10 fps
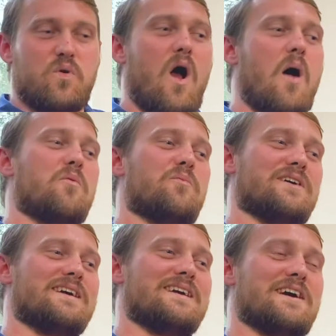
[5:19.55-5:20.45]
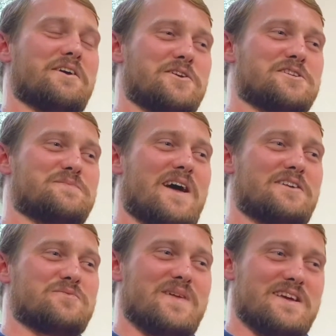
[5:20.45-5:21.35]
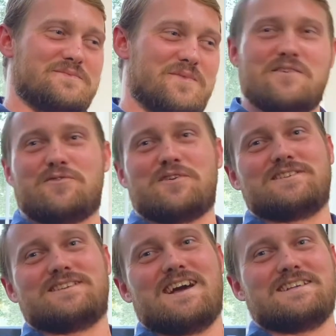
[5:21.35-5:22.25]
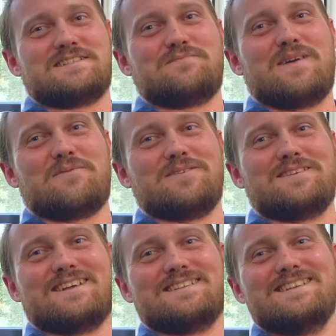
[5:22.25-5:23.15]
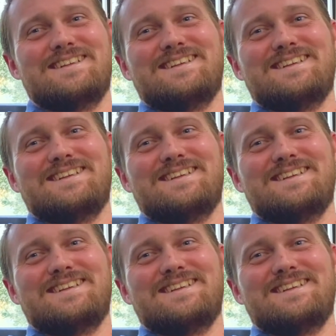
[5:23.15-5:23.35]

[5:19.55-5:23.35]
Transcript: probably a good dispatcher makes money for his guys and a bad one doesn't.